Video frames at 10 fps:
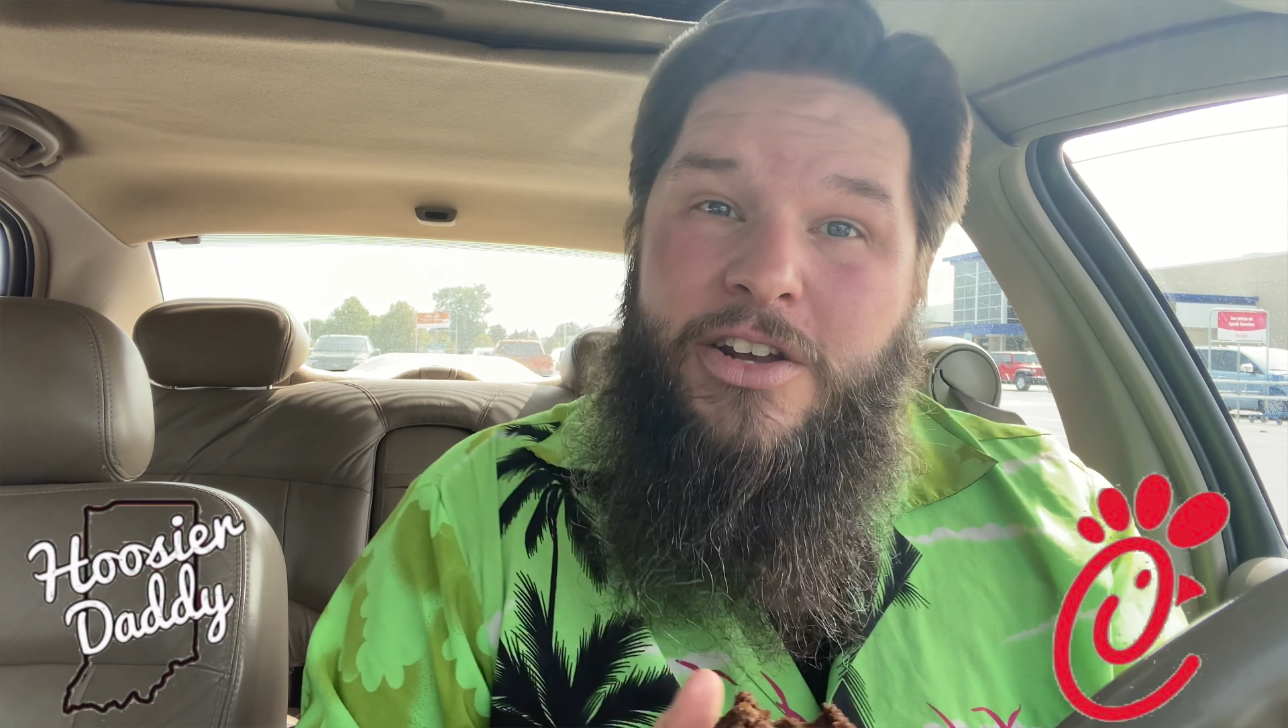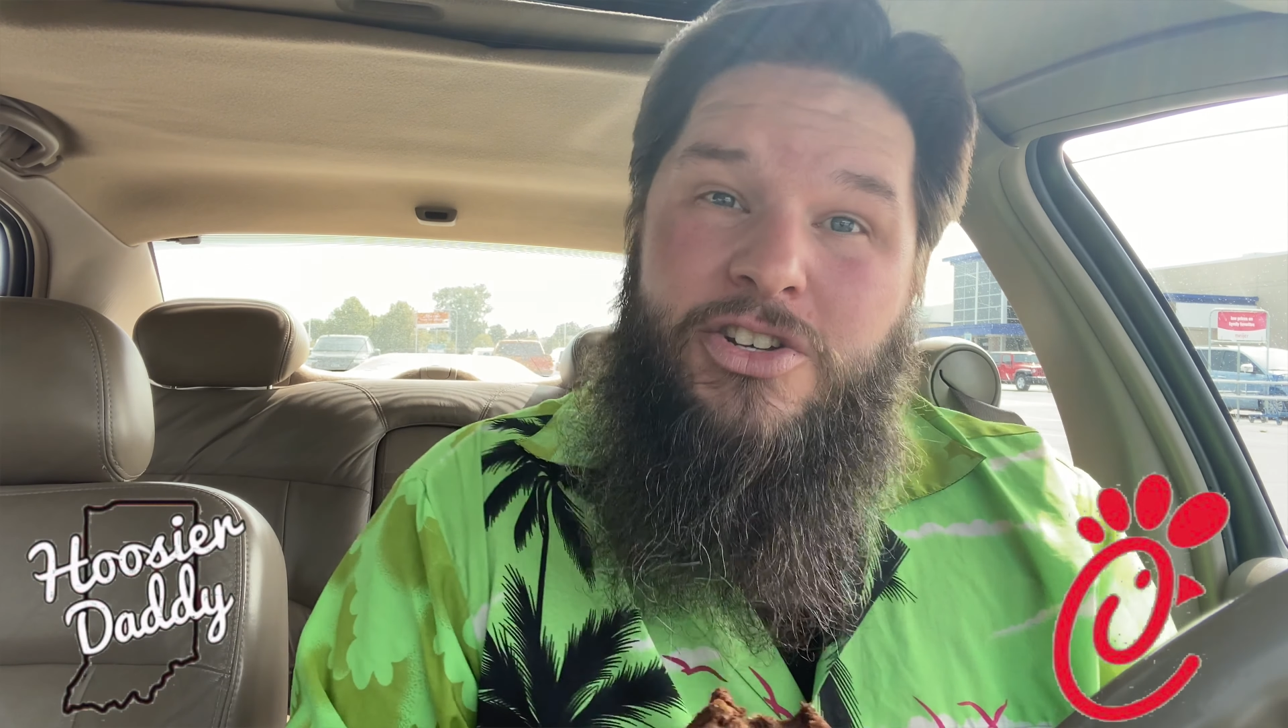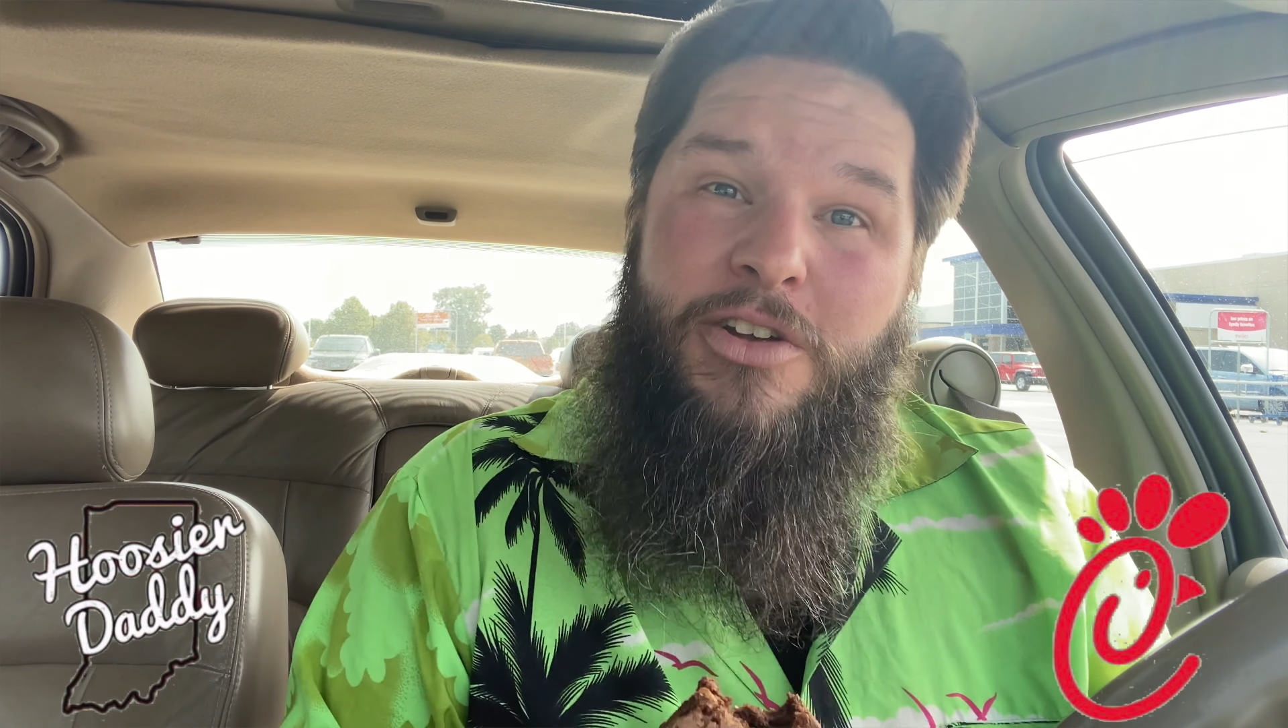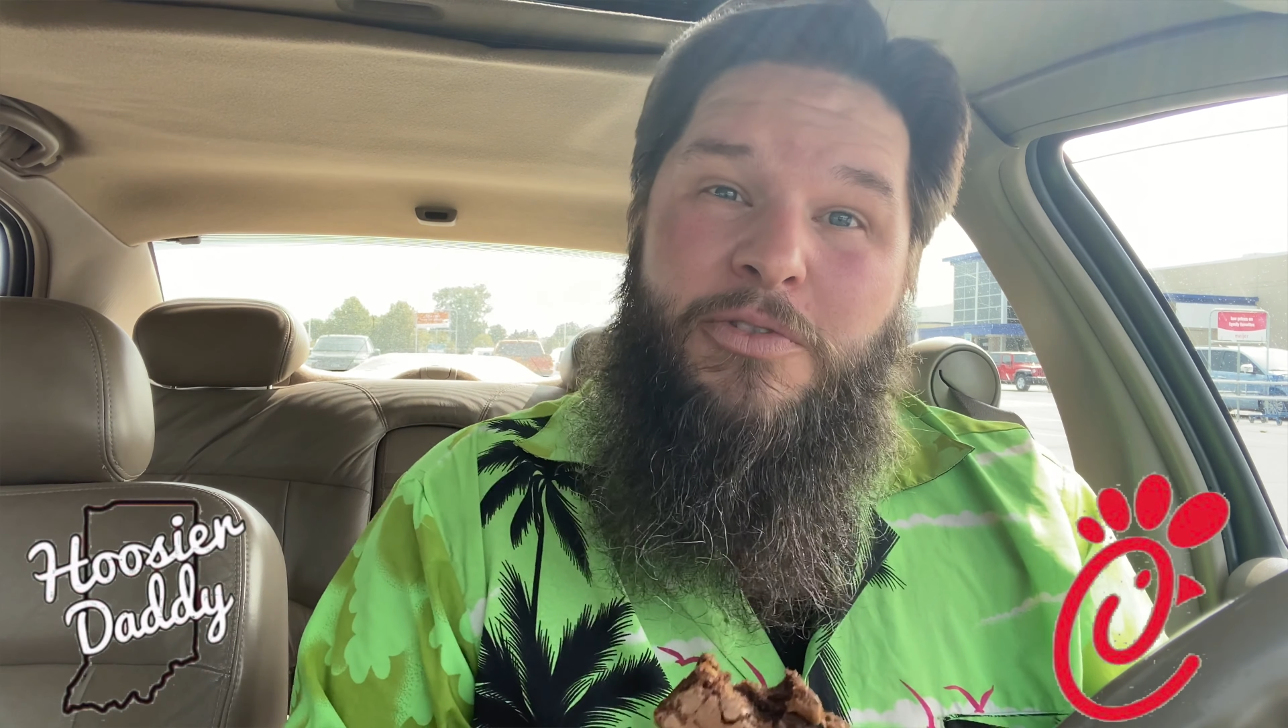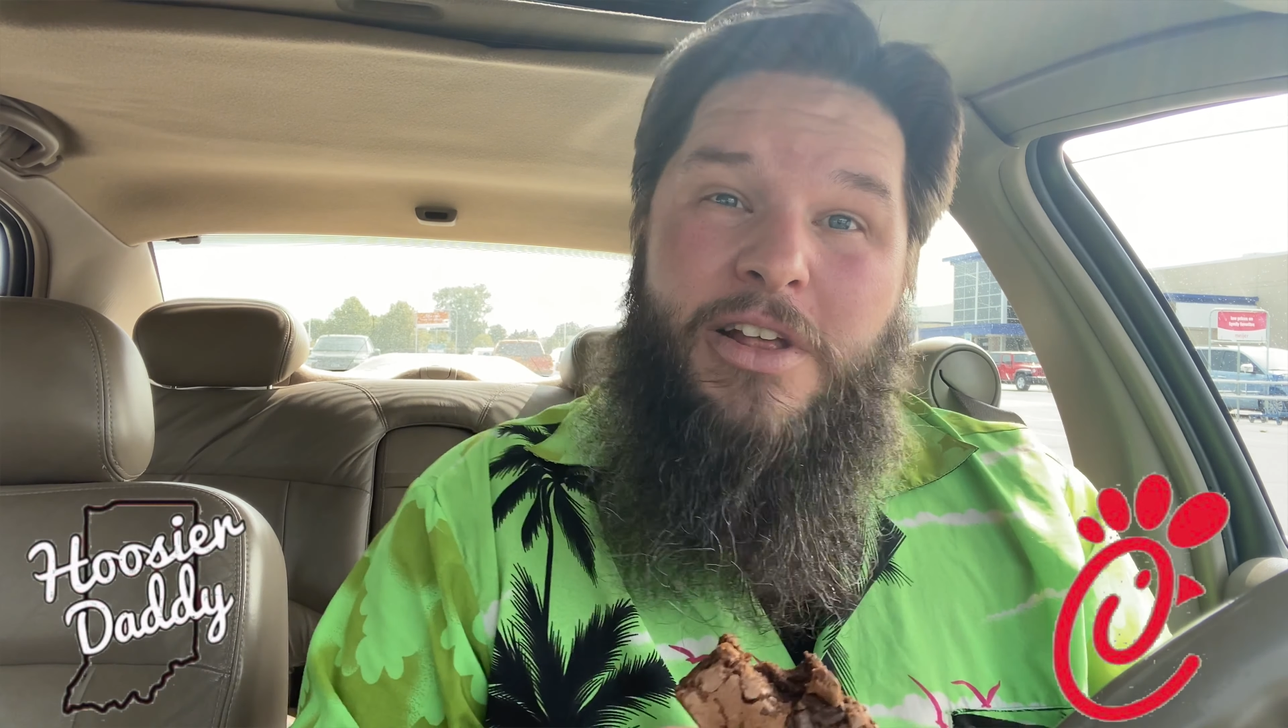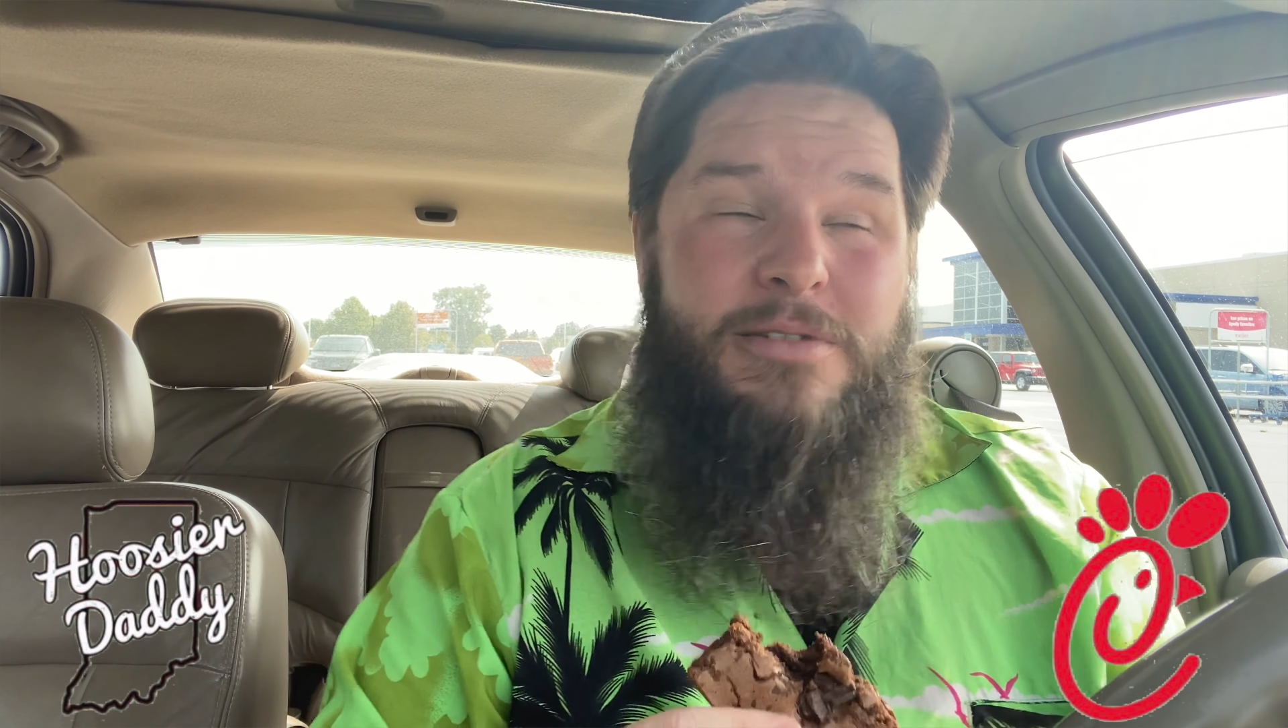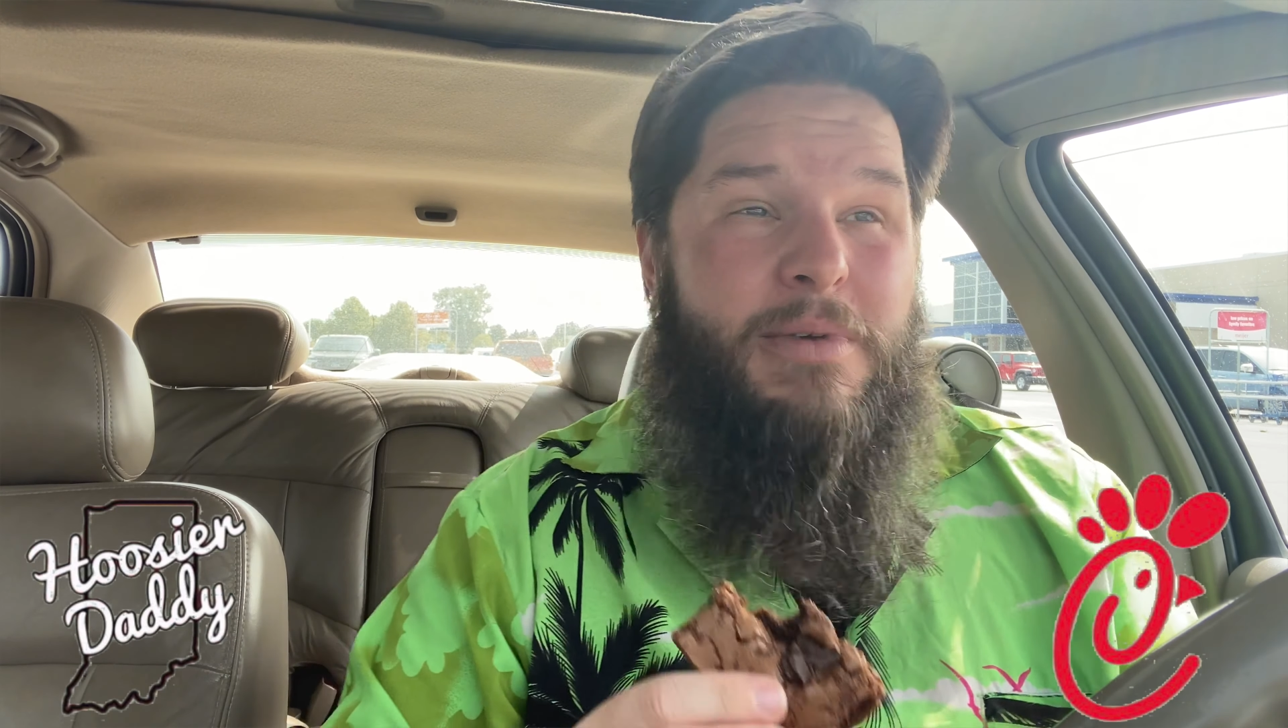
Chick-fil-A's